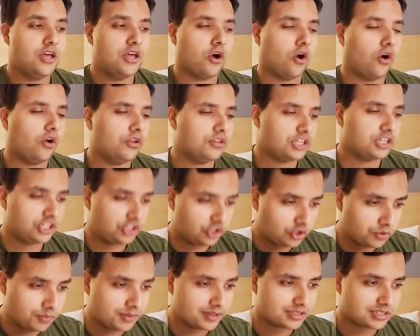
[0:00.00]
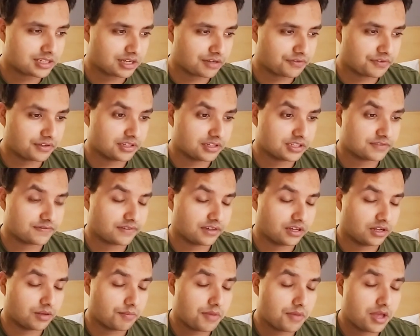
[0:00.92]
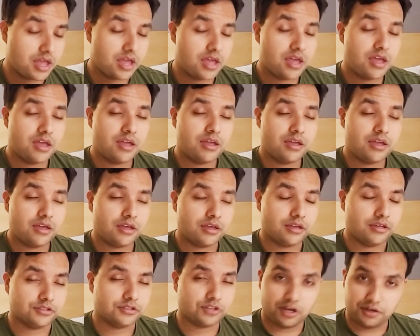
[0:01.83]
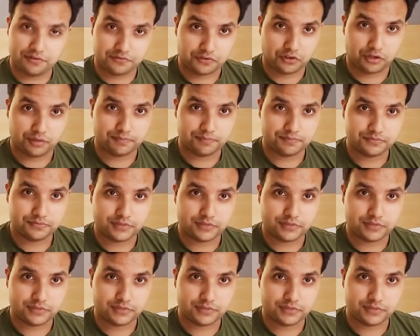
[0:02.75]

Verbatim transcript: all the human stuff in this film is awful.